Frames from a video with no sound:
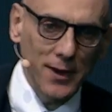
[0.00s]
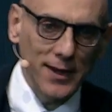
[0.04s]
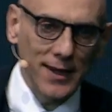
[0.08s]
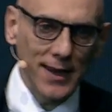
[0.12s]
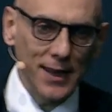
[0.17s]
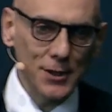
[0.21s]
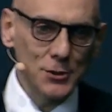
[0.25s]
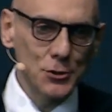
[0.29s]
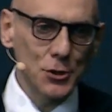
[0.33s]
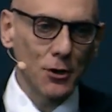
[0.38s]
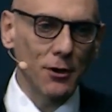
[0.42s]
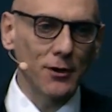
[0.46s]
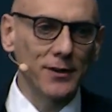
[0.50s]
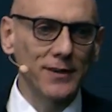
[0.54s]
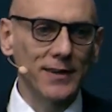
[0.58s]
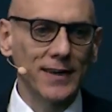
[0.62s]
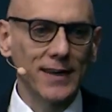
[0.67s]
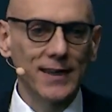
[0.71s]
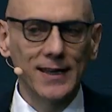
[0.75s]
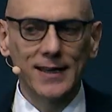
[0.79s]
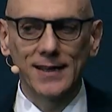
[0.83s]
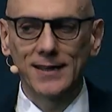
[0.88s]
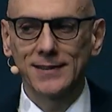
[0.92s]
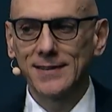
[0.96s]
when I
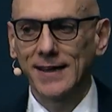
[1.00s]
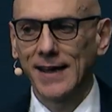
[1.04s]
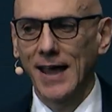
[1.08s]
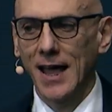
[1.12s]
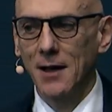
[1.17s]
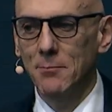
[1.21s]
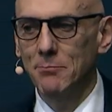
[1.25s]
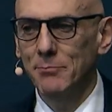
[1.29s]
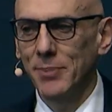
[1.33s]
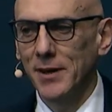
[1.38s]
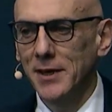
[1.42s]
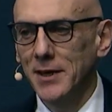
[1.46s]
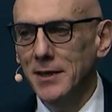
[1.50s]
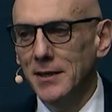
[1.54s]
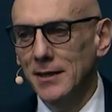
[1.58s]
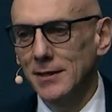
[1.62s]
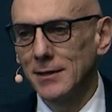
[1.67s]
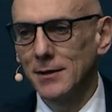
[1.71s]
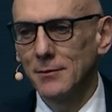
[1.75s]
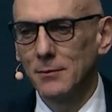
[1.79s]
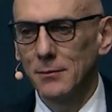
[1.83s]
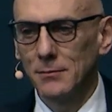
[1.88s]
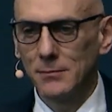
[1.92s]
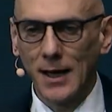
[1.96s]
joined the company.
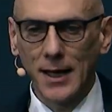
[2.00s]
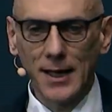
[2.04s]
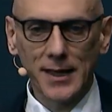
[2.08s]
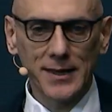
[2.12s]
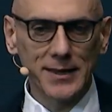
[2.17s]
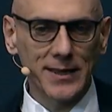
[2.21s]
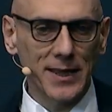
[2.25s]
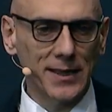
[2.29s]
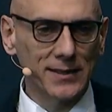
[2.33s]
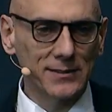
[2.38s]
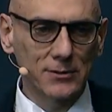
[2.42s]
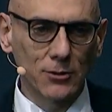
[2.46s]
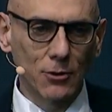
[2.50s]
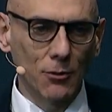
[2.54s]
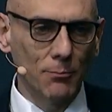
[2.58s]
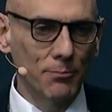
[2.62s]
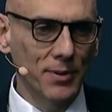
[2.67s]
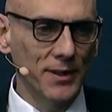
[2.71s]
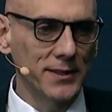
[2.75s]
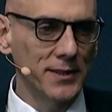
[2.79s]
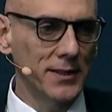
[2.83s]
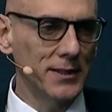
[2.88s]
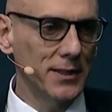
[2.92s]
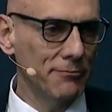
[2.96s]
I had
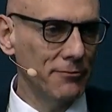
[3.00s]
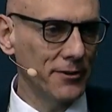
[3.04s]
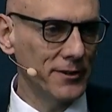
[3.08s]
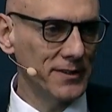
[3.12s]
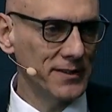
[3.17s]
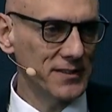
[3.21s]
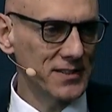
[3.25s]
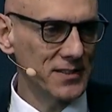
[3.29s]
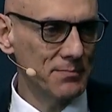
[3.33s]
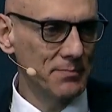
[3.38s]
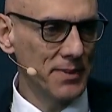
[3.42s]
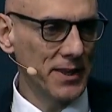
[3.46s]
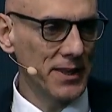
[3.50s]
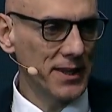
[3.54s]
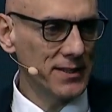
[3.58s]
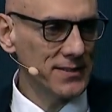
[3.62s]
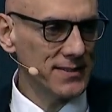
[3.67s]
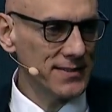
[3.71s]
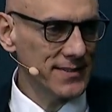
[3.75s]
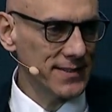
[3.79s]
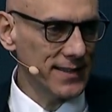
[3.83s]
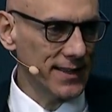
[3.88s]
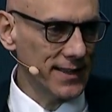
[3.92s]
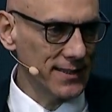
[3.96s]
completely different
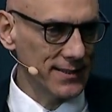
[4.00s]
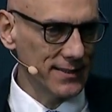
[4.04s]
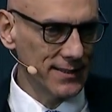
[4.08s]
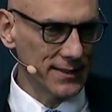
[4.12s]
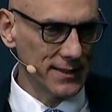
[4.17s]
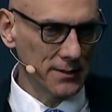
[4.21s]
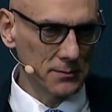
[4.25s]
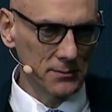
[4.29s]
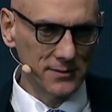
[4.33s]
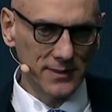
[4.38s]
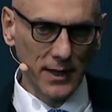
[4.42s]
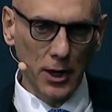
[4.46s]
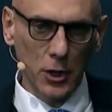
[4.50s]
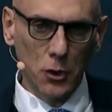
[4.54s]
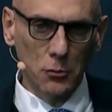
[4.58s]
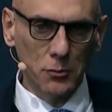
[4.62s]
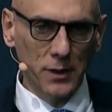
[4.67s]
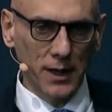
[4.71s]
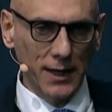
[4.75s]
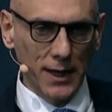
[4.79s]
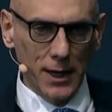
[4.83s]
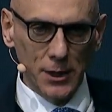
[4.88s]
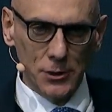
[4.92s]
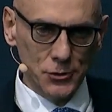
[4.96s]
experience in
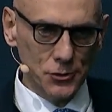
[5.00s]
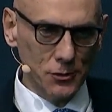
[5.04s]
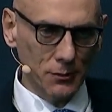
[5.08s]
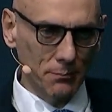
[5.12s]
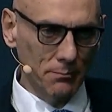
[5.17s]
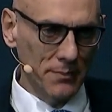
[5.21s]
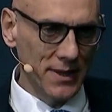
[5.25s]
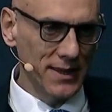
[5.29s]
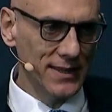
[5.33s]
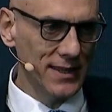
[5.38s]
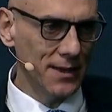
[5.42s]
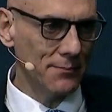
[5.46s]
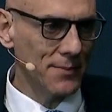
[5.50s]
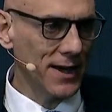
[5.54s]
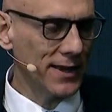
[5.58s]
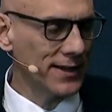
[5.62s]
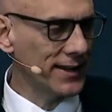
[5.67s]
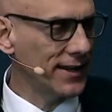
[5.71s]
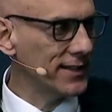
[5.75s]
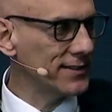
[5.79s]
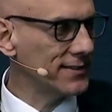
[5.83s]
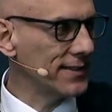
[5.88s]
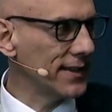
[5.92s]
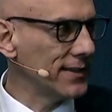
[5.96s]
telecommunication, media
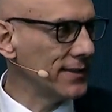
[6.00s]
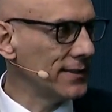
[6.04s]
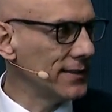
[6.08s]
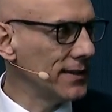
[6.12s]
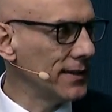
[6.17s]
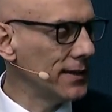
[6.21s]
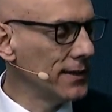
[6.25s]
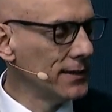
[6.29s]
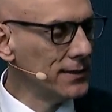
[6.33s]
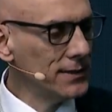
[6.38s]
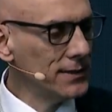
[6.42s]
market, and